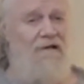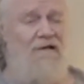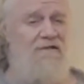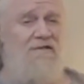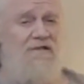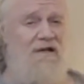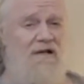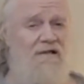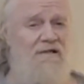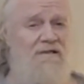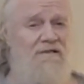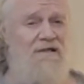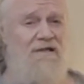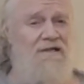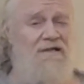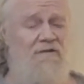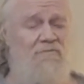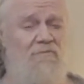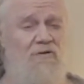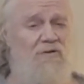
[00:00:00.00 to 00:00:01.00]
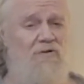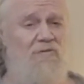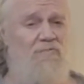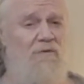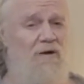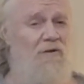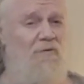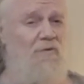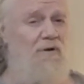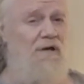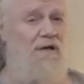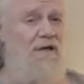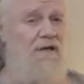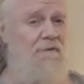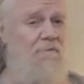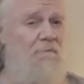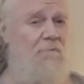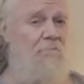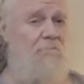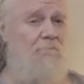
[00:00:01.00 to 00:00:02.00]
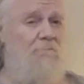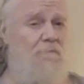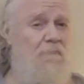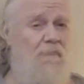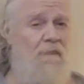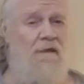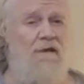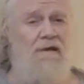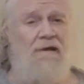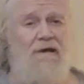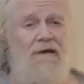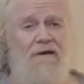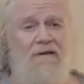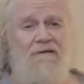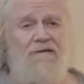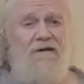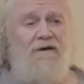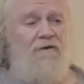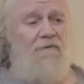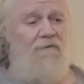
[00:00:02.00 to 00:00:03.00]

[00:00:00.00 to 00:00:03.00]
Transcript: decided to take him under my wing, and